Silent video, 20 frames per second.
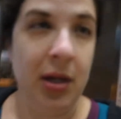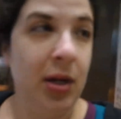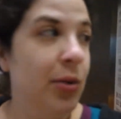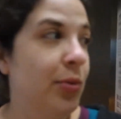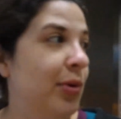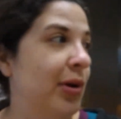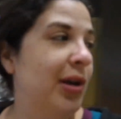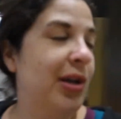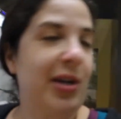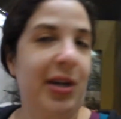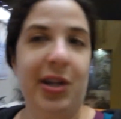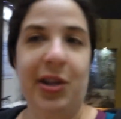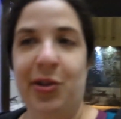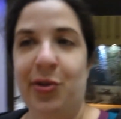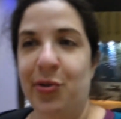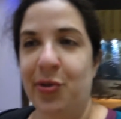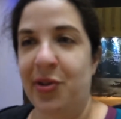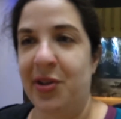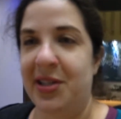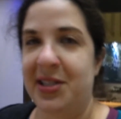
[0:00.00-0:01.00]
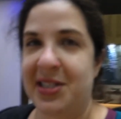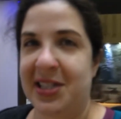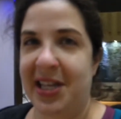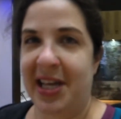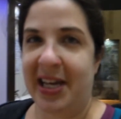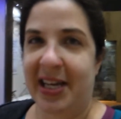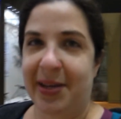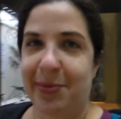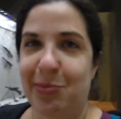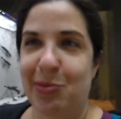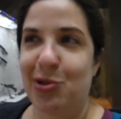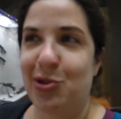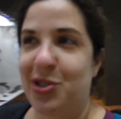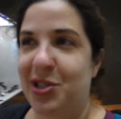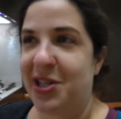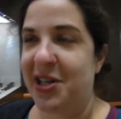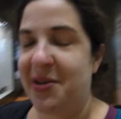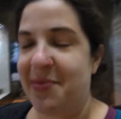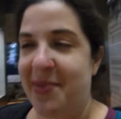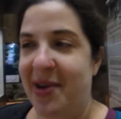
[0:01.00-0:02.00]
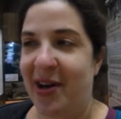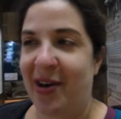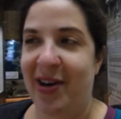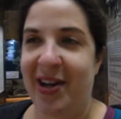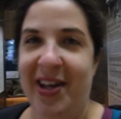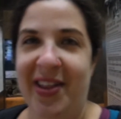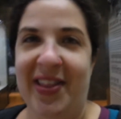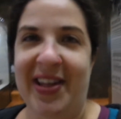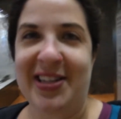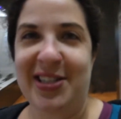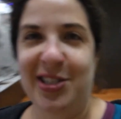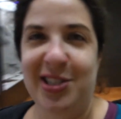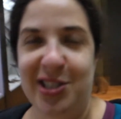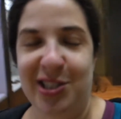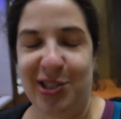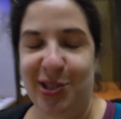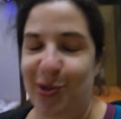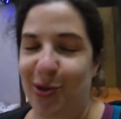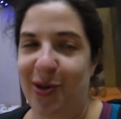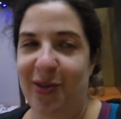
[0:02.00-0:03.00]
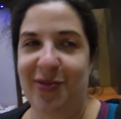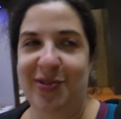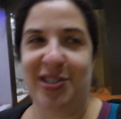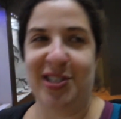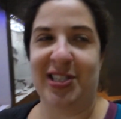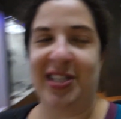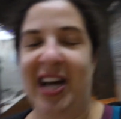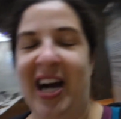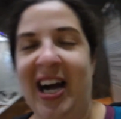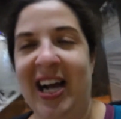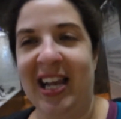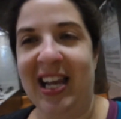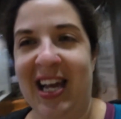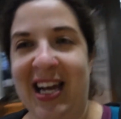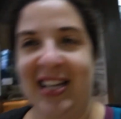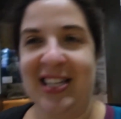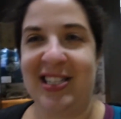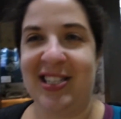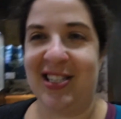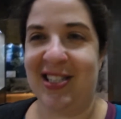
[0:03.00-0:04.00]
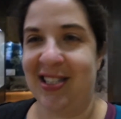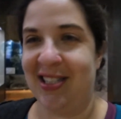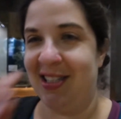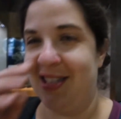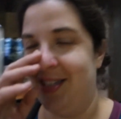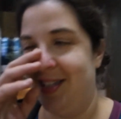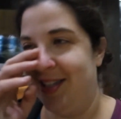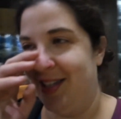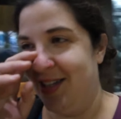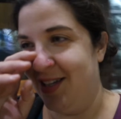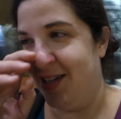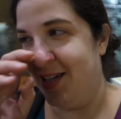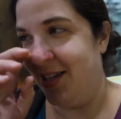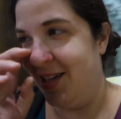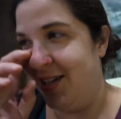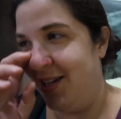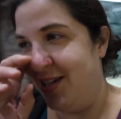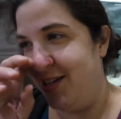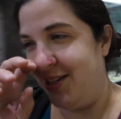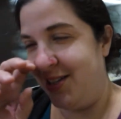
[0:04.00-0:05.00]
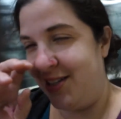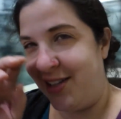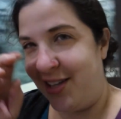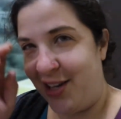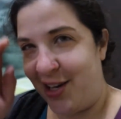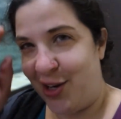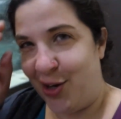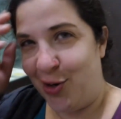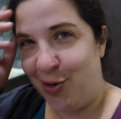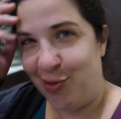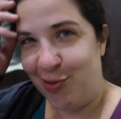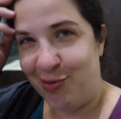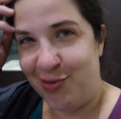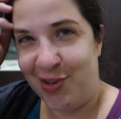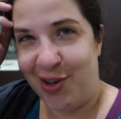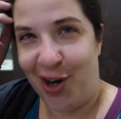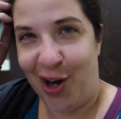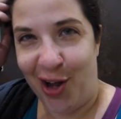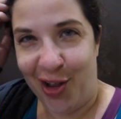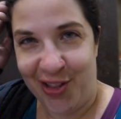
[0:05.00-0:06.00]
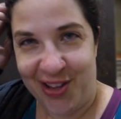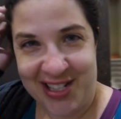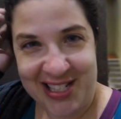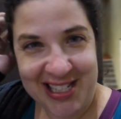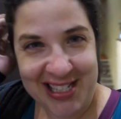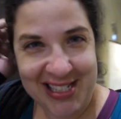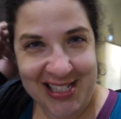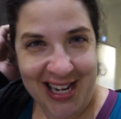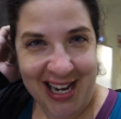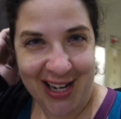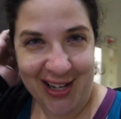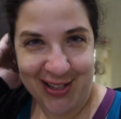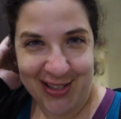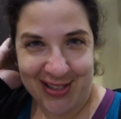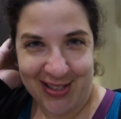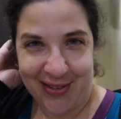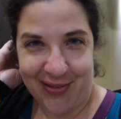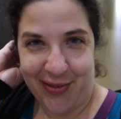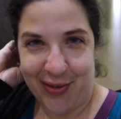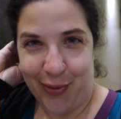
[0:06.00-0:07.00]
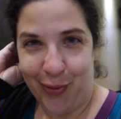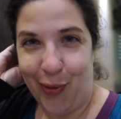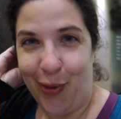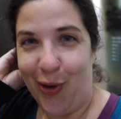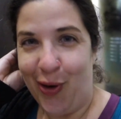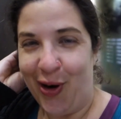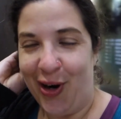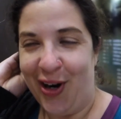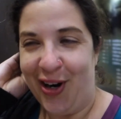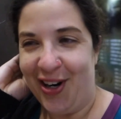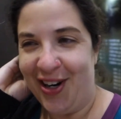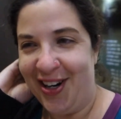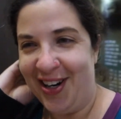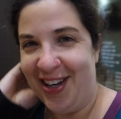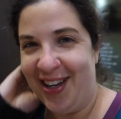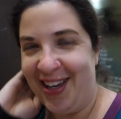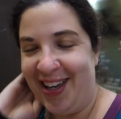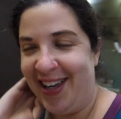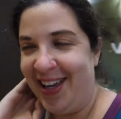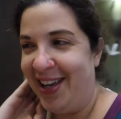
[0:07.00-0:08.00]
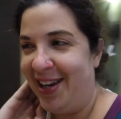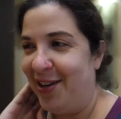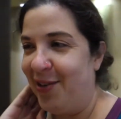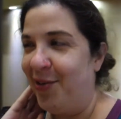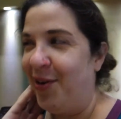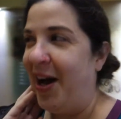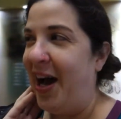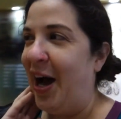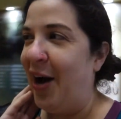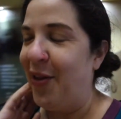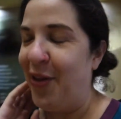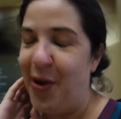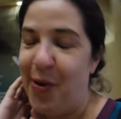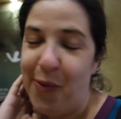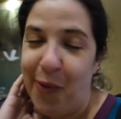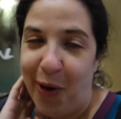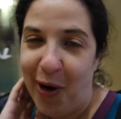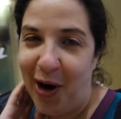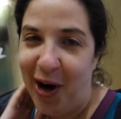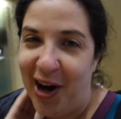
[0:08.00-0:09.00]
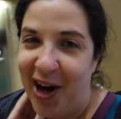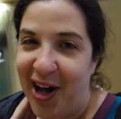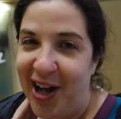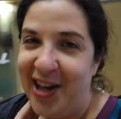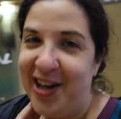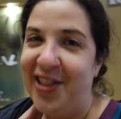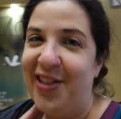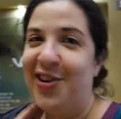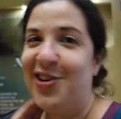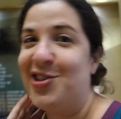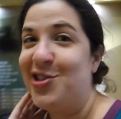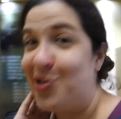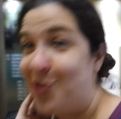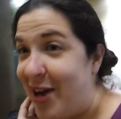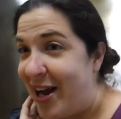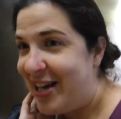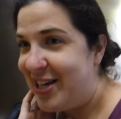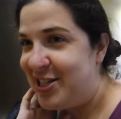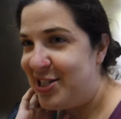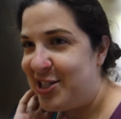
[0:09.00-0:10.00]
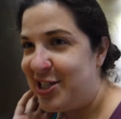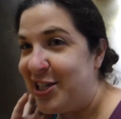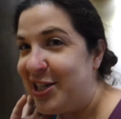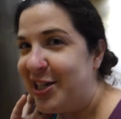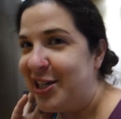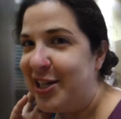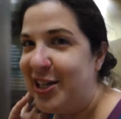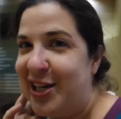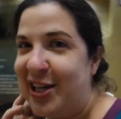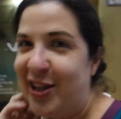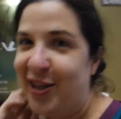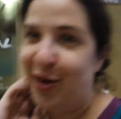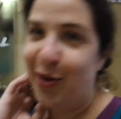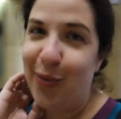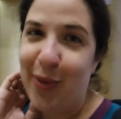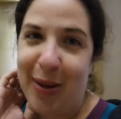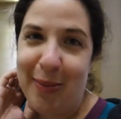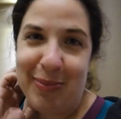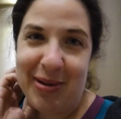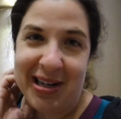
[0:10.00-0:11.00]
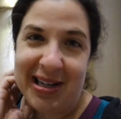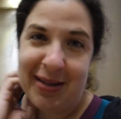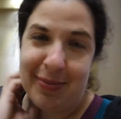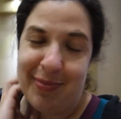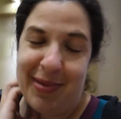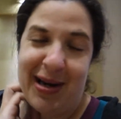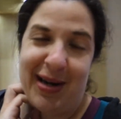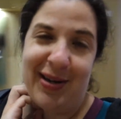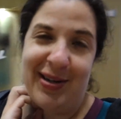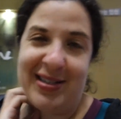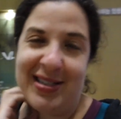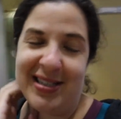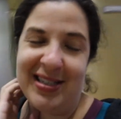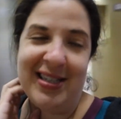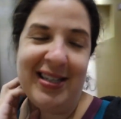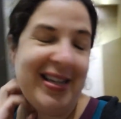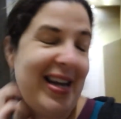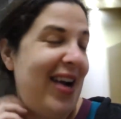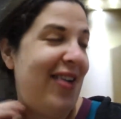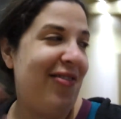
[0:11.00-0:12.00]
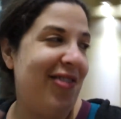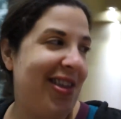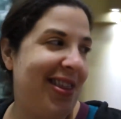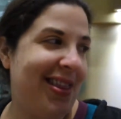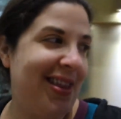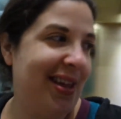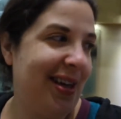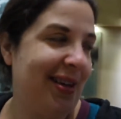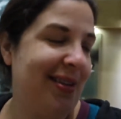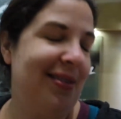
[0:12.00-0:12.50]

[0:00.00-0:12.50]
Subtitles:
We're looking through this like museum area that sort of just highlights, you know, all the details of the war and how they won and their strategy and their weapon comparison, everything.